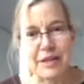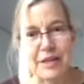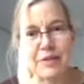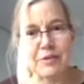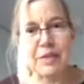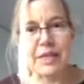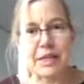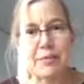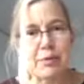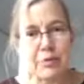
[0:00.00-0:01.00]
It's really
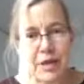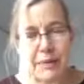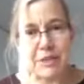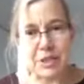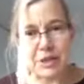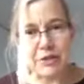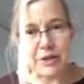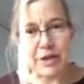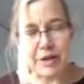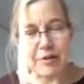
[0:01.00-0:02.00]
like a
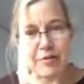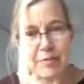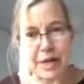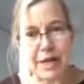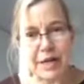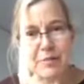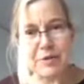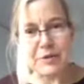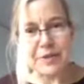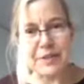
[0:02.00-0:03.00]
barometer of my
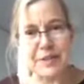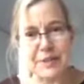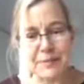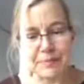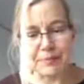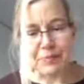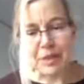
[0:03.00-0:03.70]
immune system.